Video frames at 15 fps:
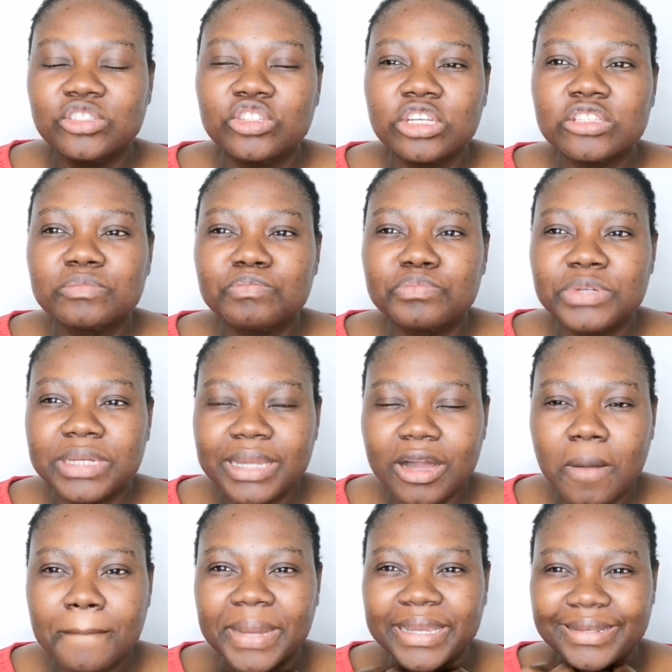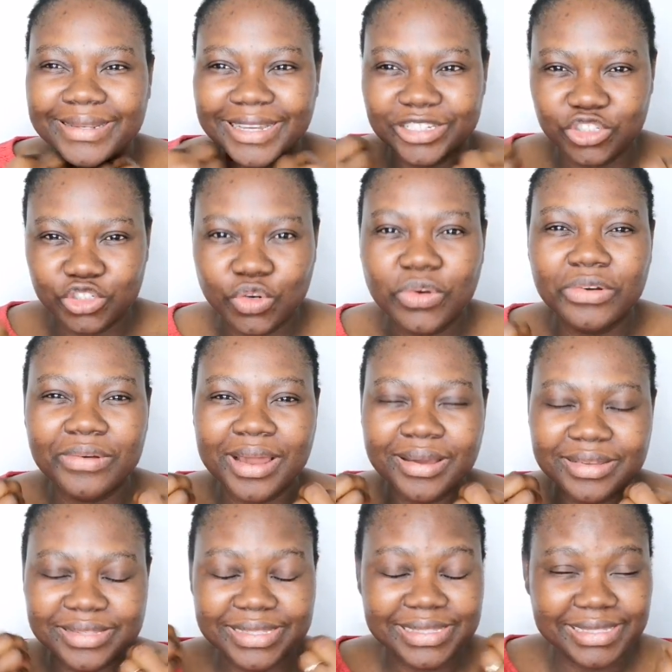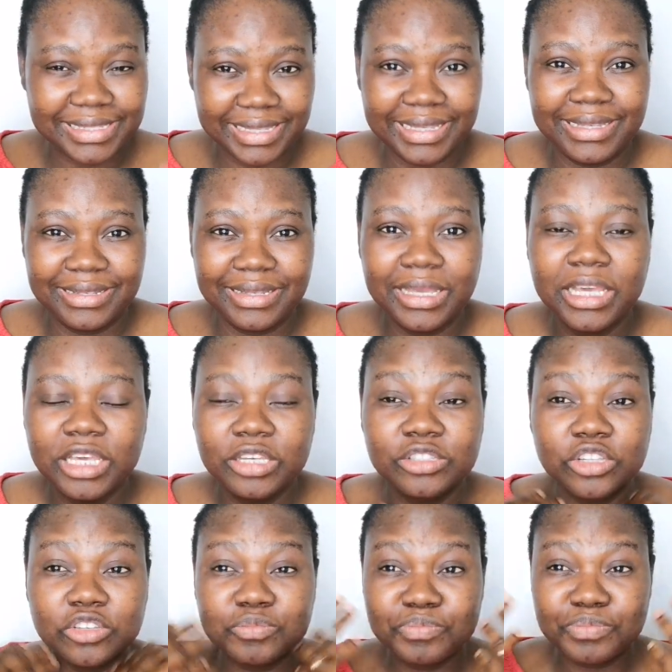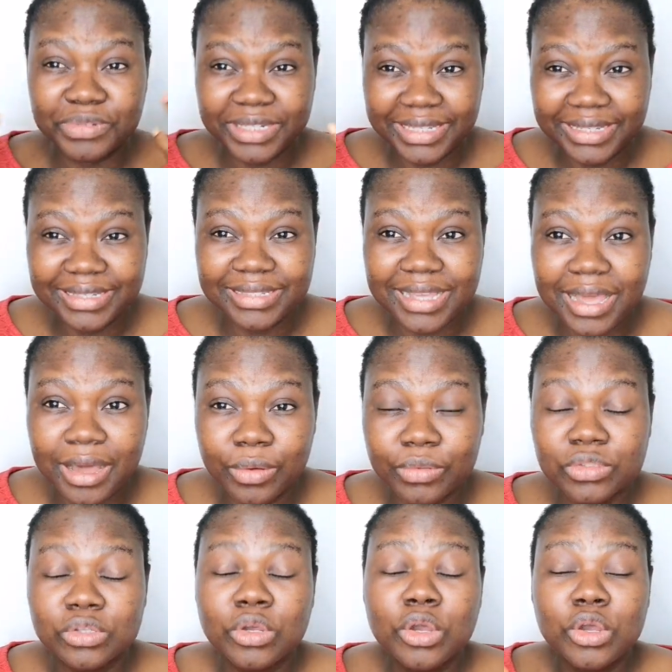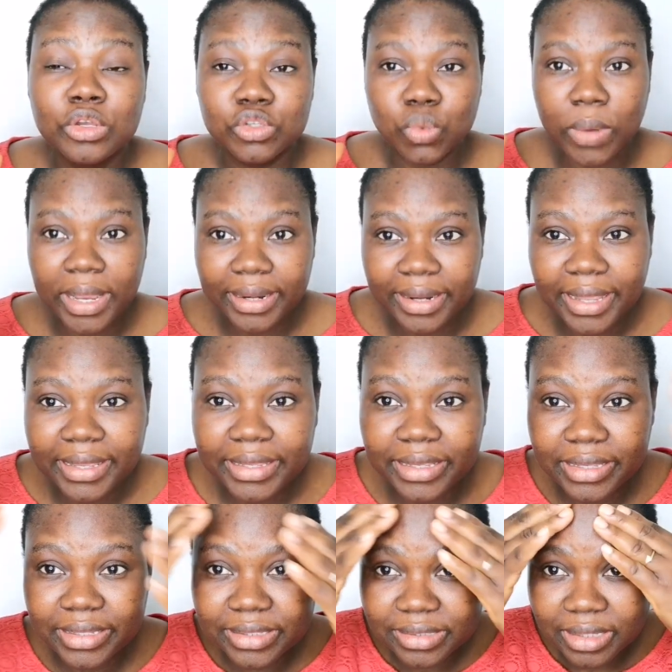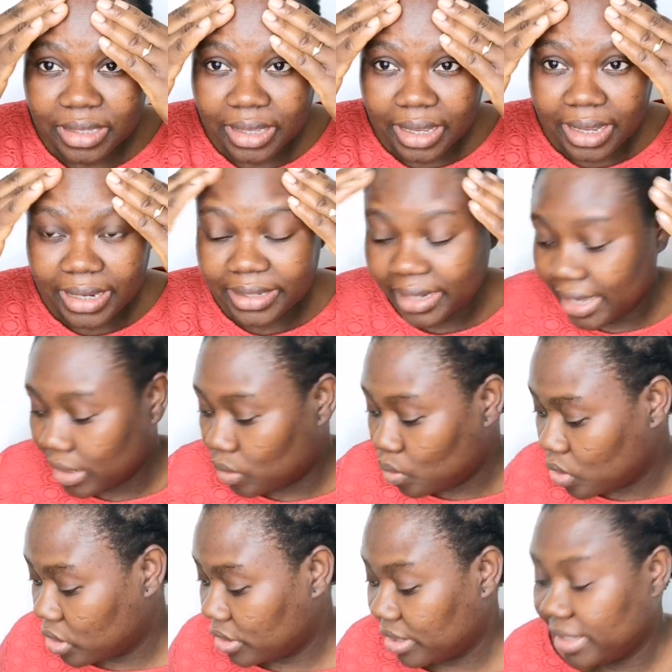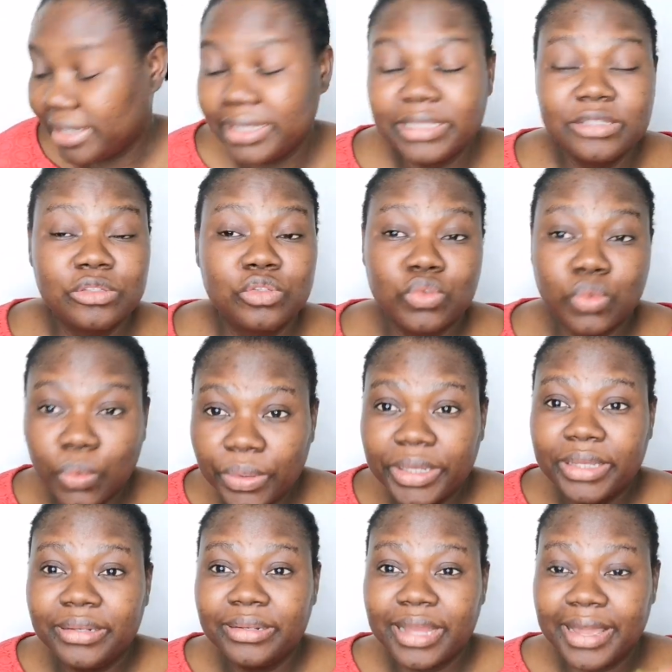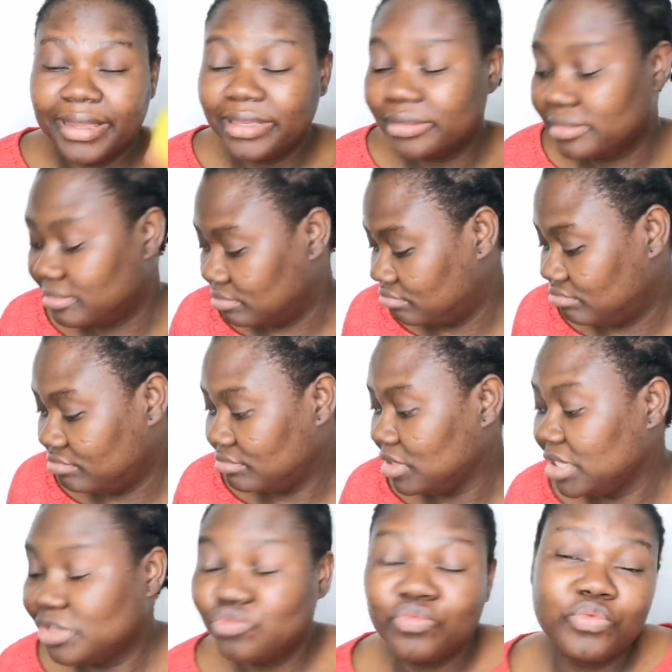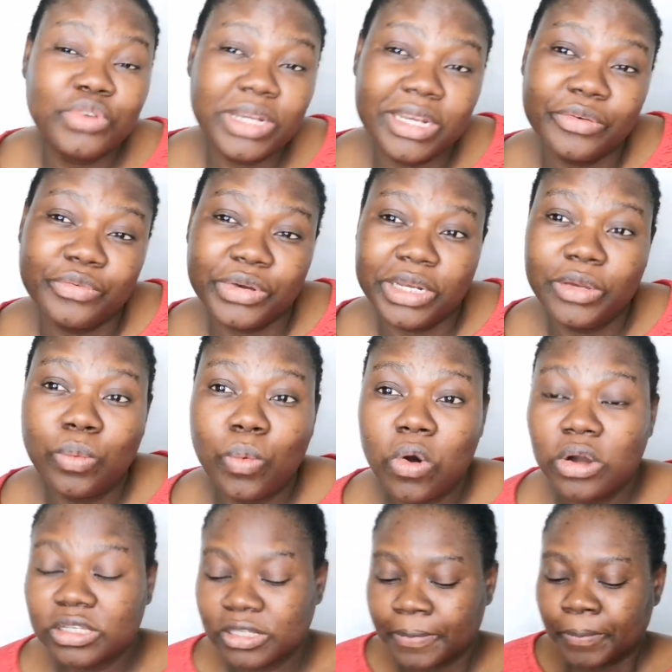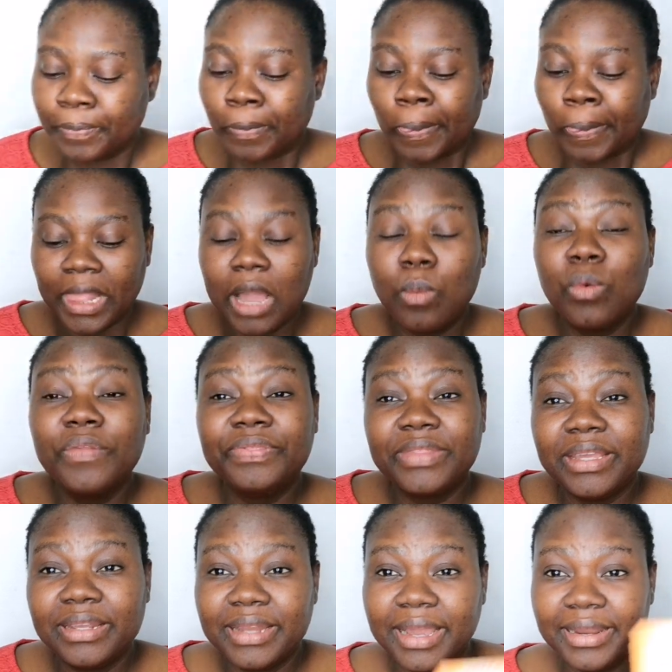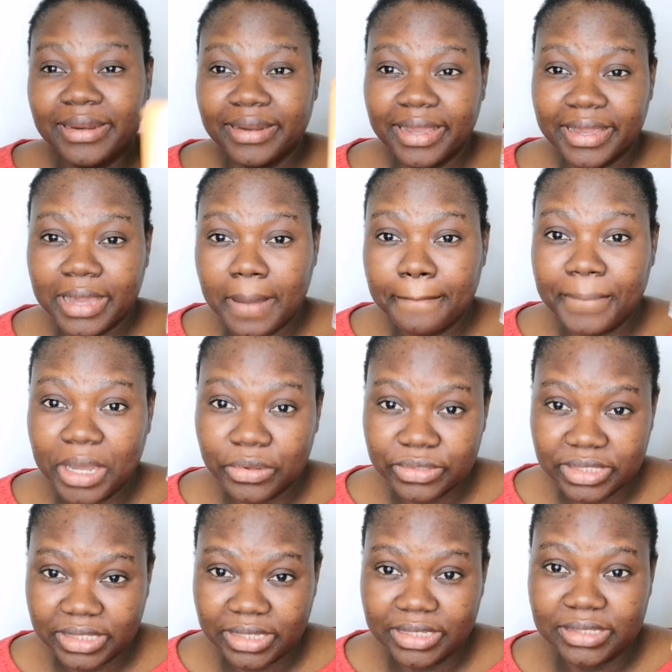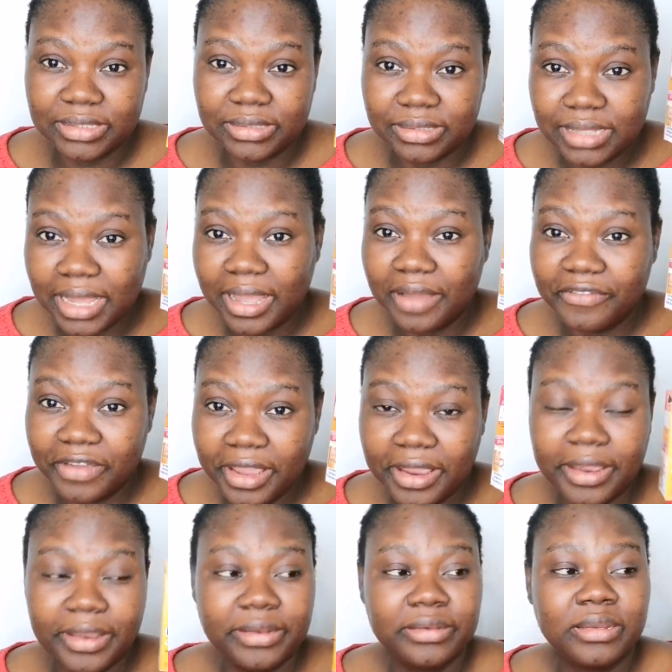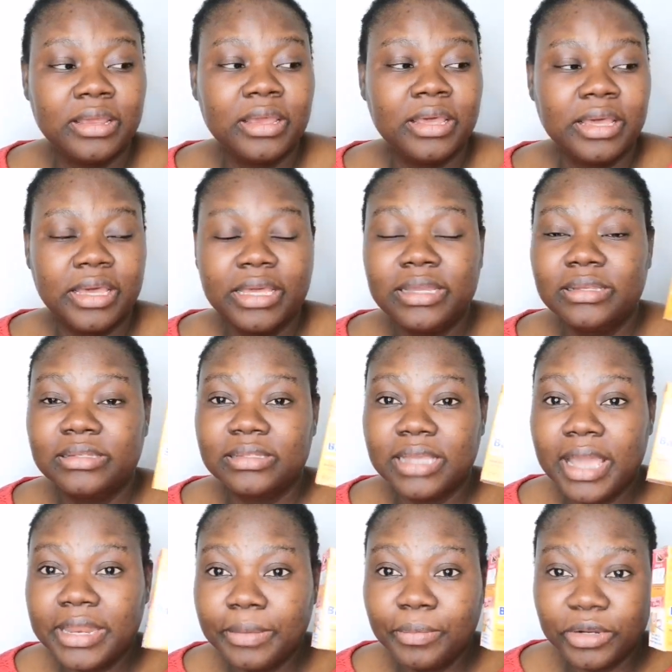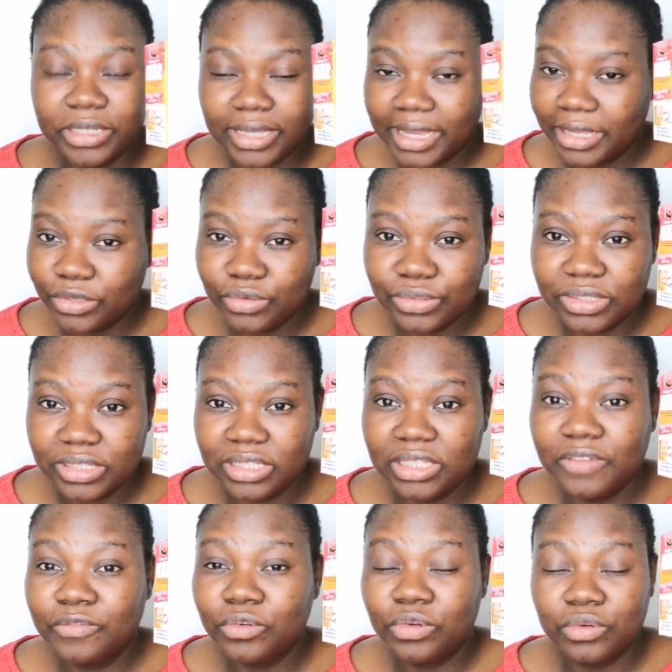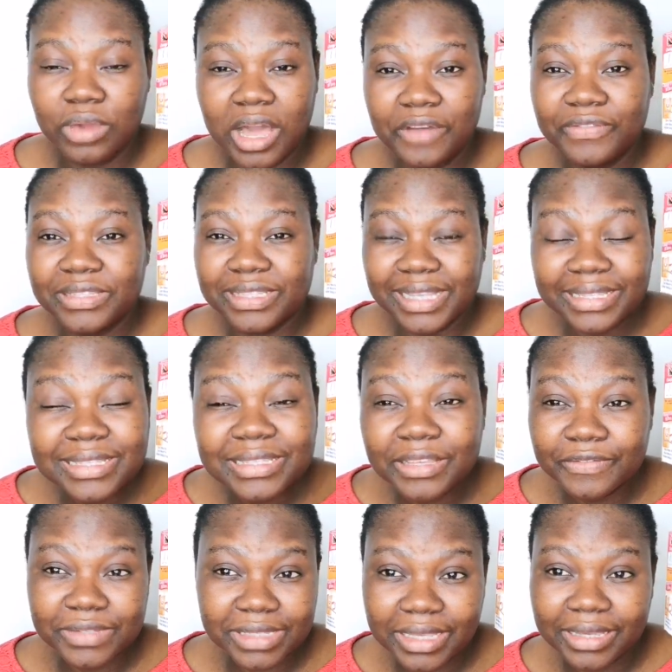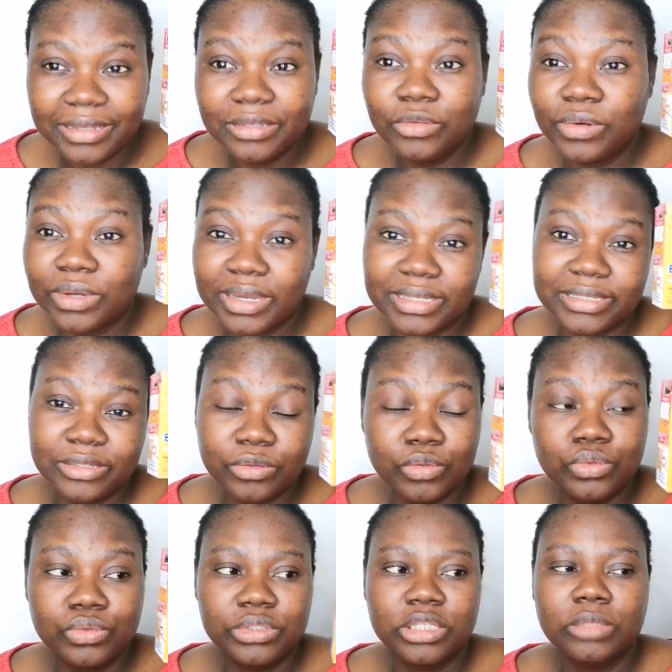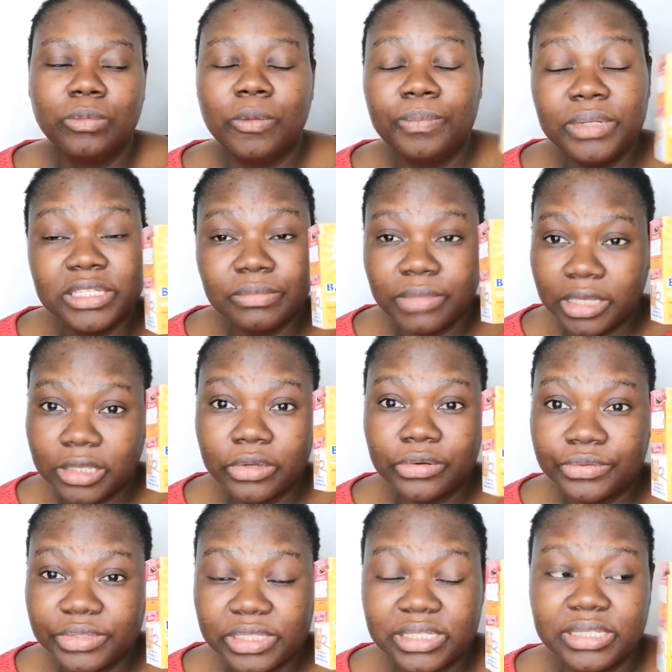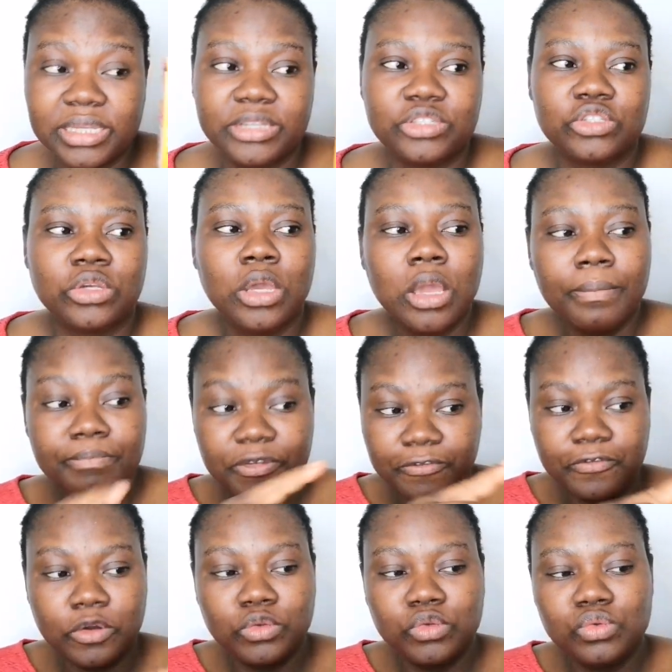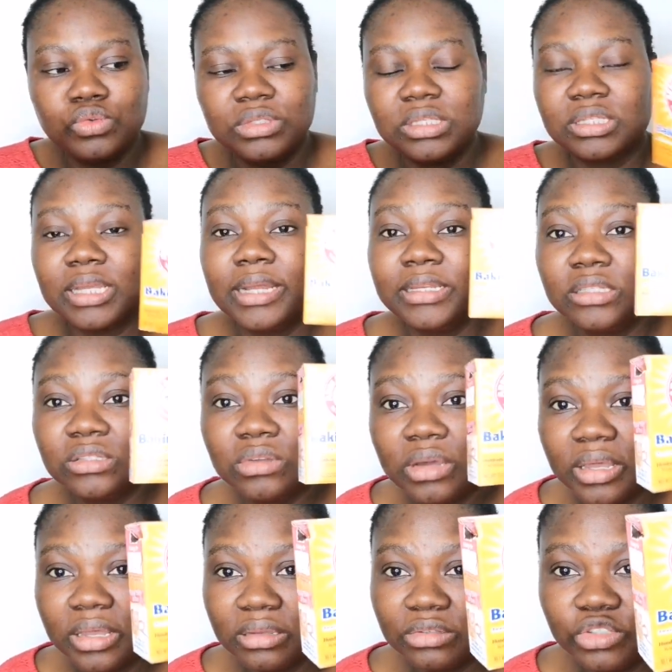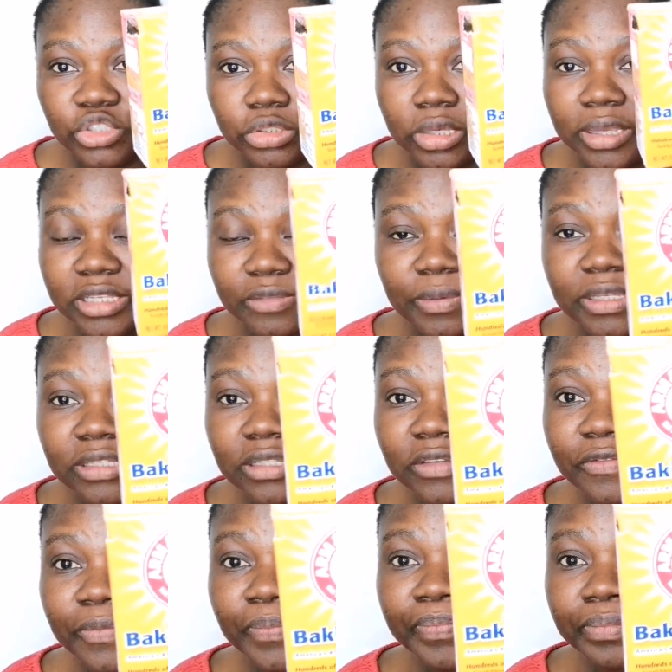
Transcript: It just bring out my natural skin. It just bring it out. So I like it. I like what it's doing, that it really, really works. And one thing I like about it that I've heard is anybody can use it. Even though you have sensitive skin, you can still use it. But please make your research before you use it. And it's not expensive.